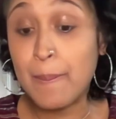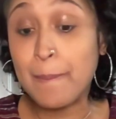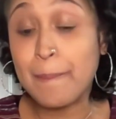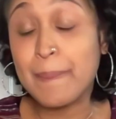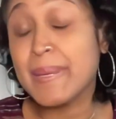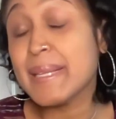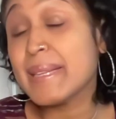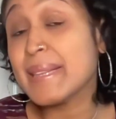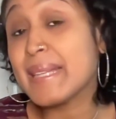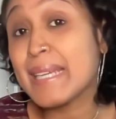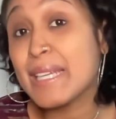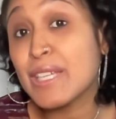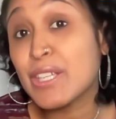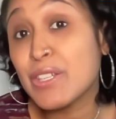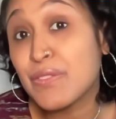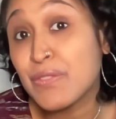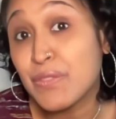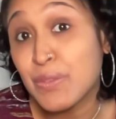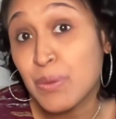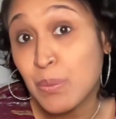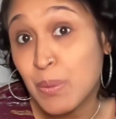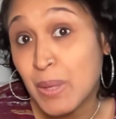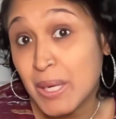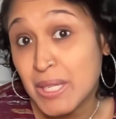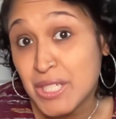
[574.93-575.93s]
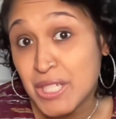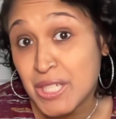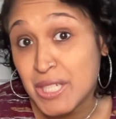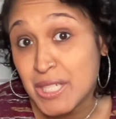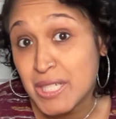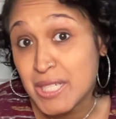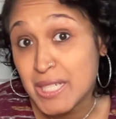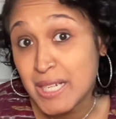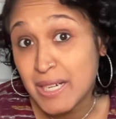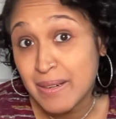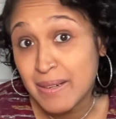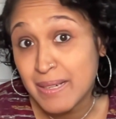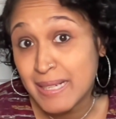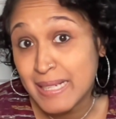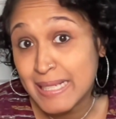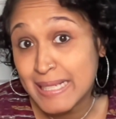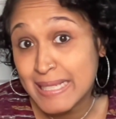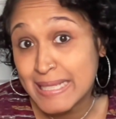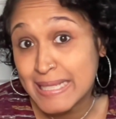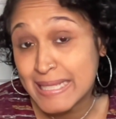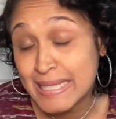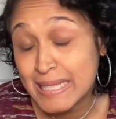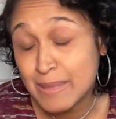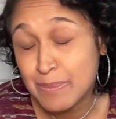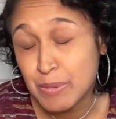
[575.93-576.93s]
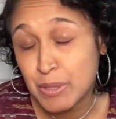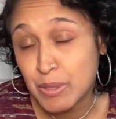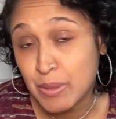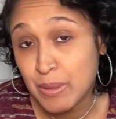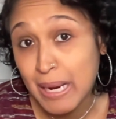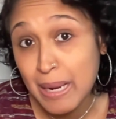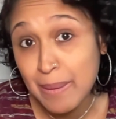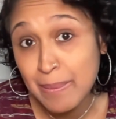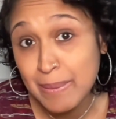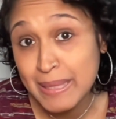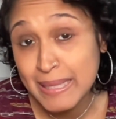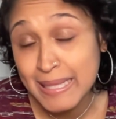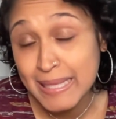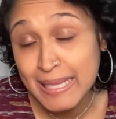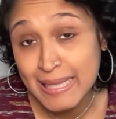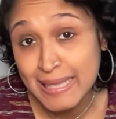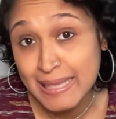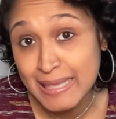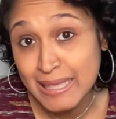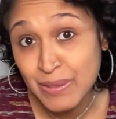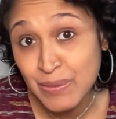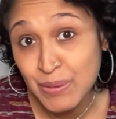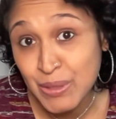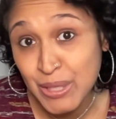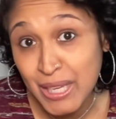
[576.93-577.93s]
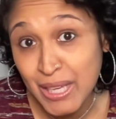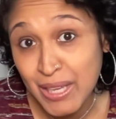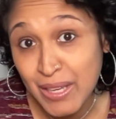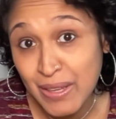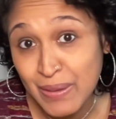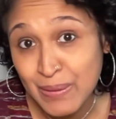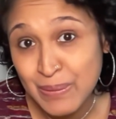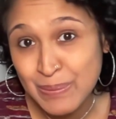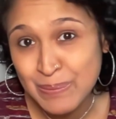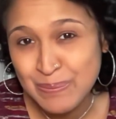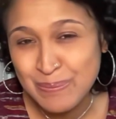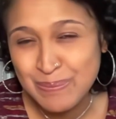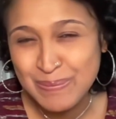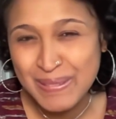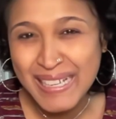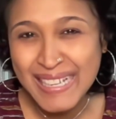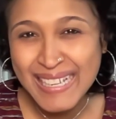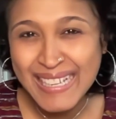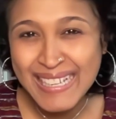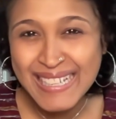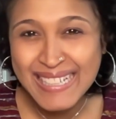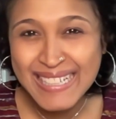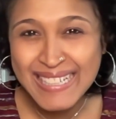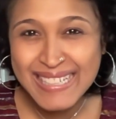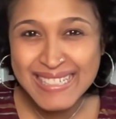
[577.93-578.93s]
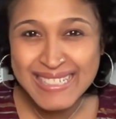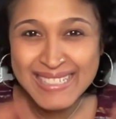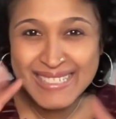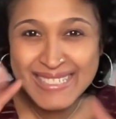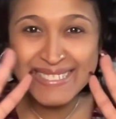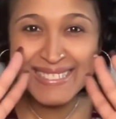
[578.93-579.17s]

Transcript: But thank you for watching, sharing, and subscribing. I love y'all. Bye.